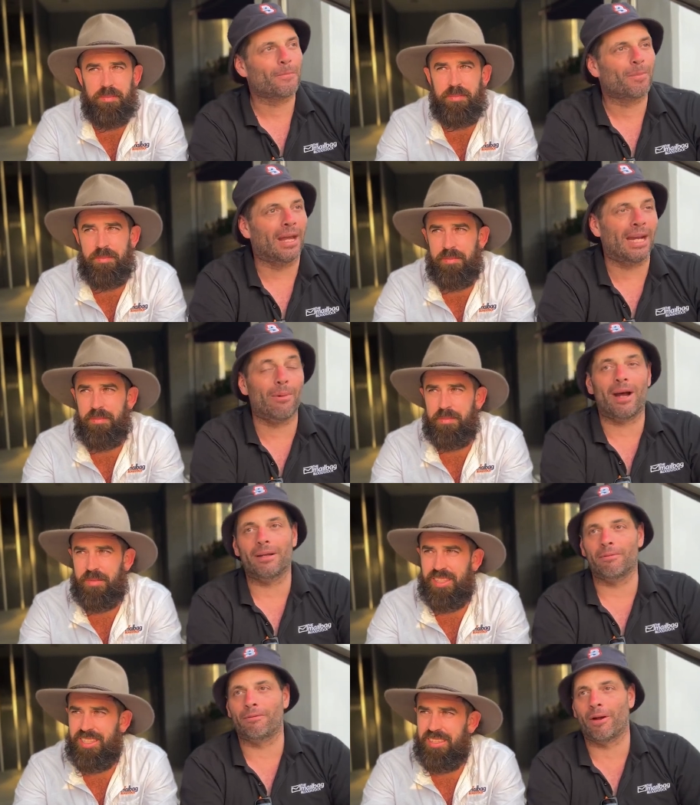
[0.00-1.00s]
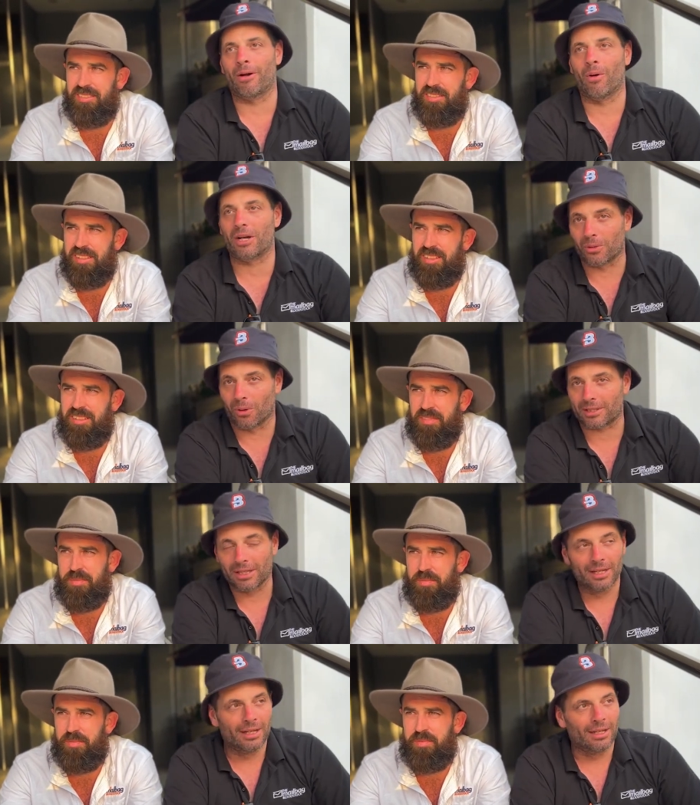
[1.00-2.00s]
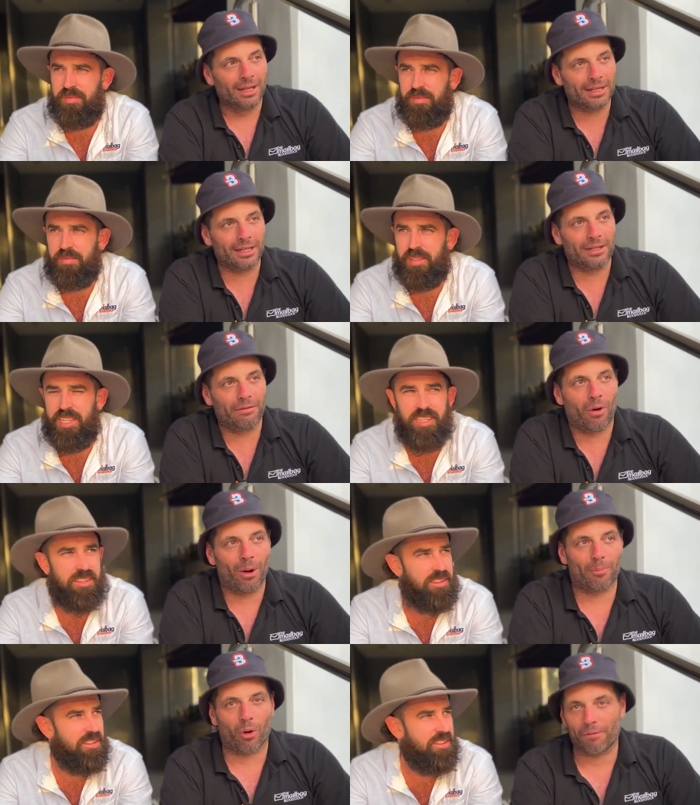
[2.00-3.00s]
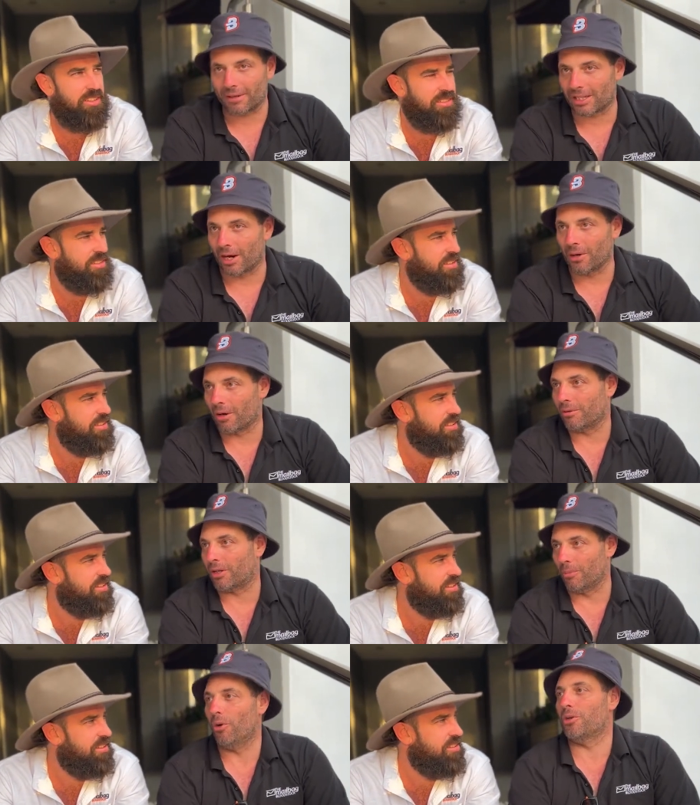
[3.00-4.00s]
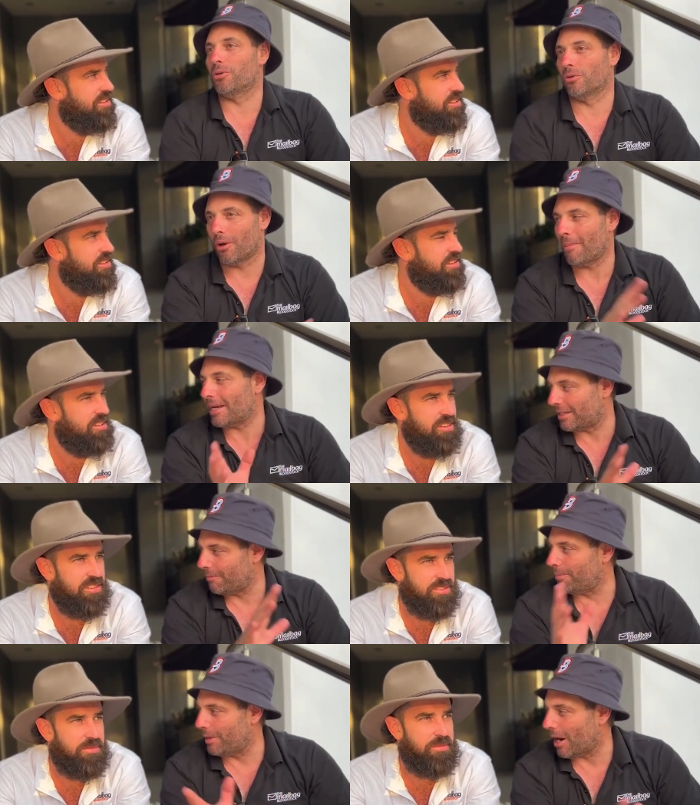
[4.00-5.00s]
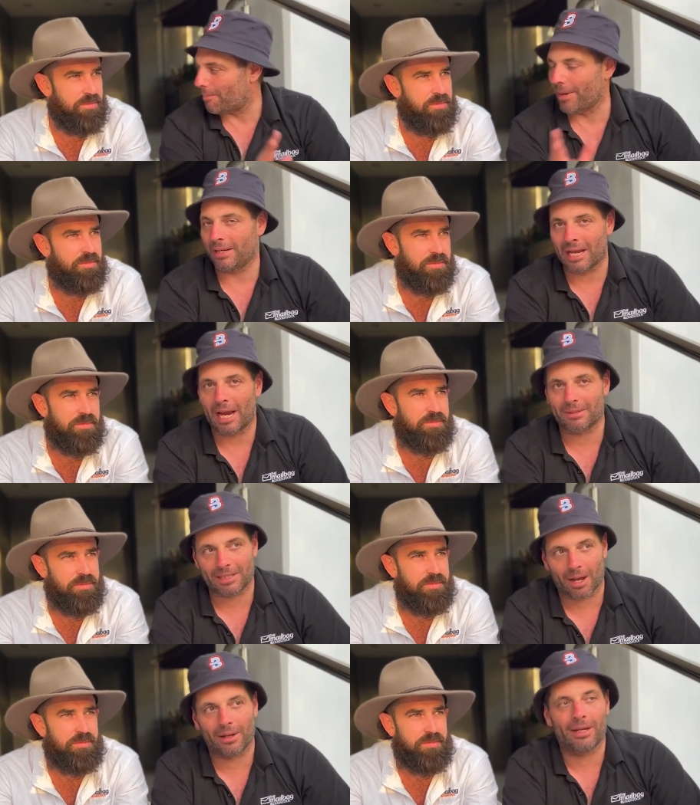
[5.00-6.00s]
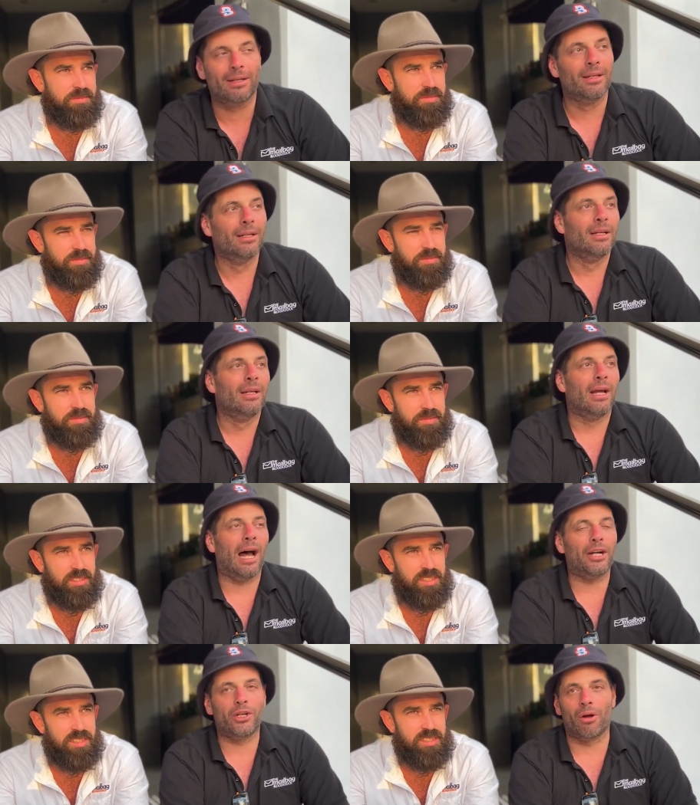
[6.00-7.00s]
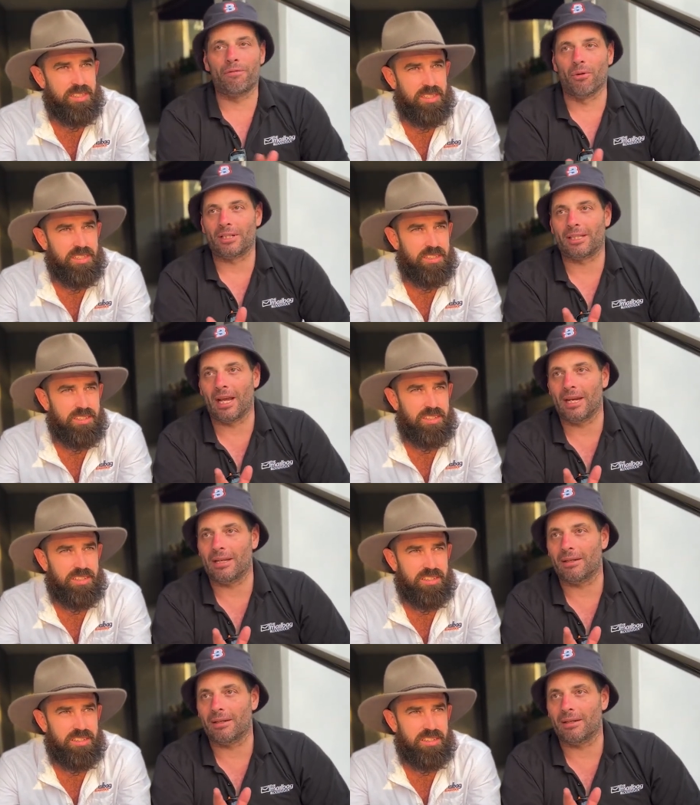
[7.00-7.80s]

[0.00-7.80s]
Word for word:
Speaker 1: Anyway, very nice horse. It's a Divine Prophet, so not a commercial, like massive, you know, big name stallion. Uh, John Foot said